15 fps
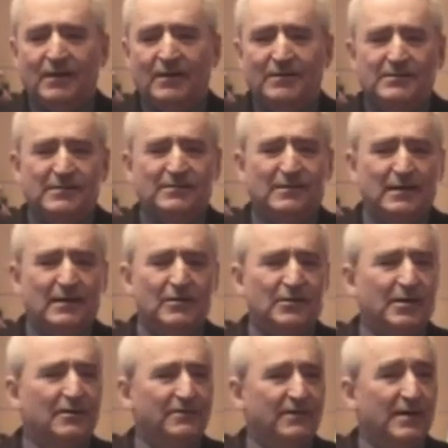And I said, yeah,
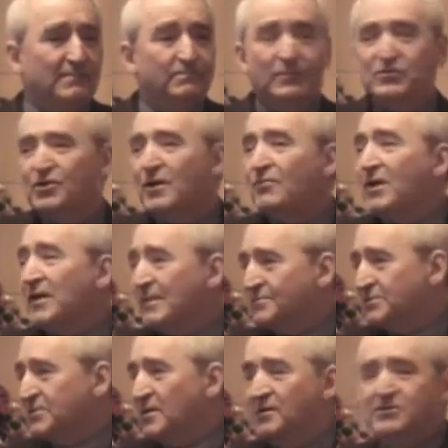okay, fine. So I went
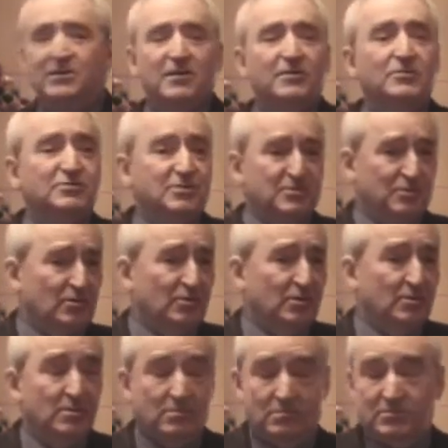upstairs, and here's this
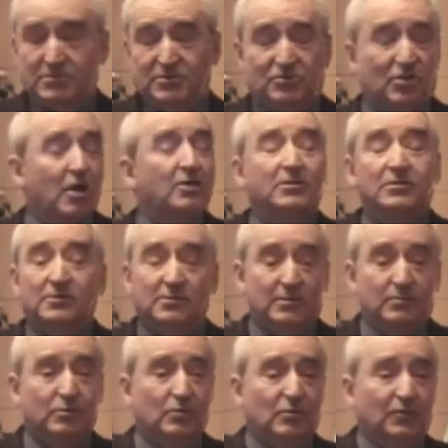girl,
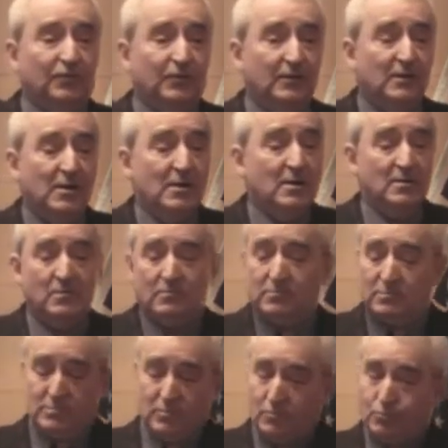startlingly beautiful,
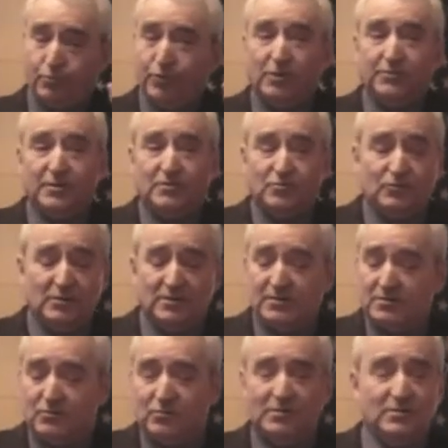brilliant,
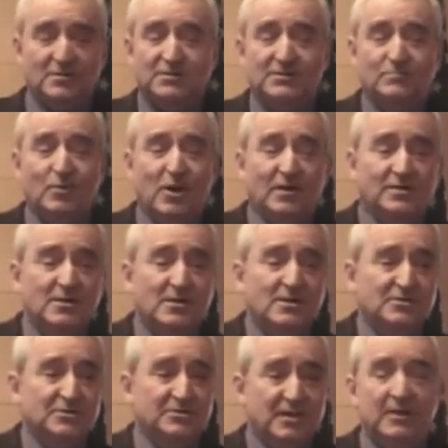really, really smart.
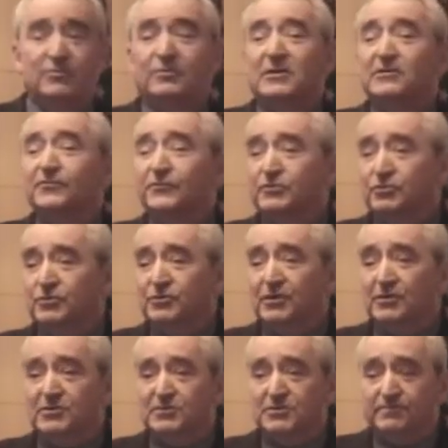She stayed with us for 2
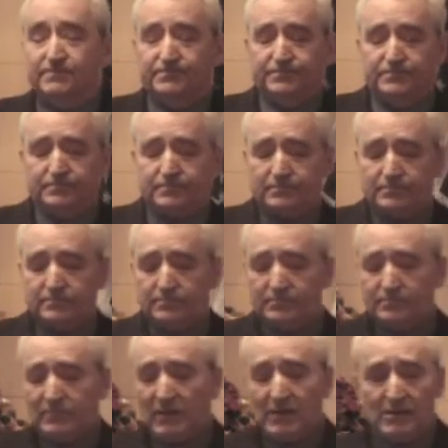years,
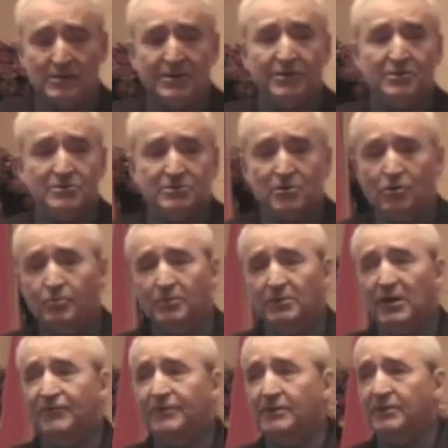clean and sober,
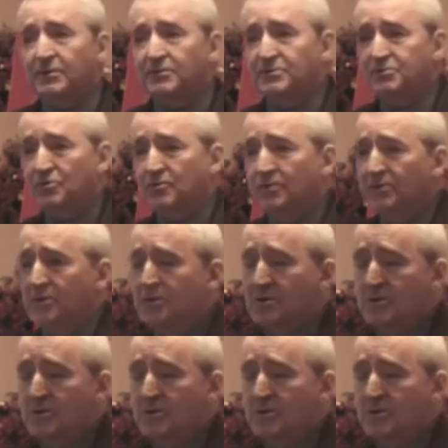left clean and sober.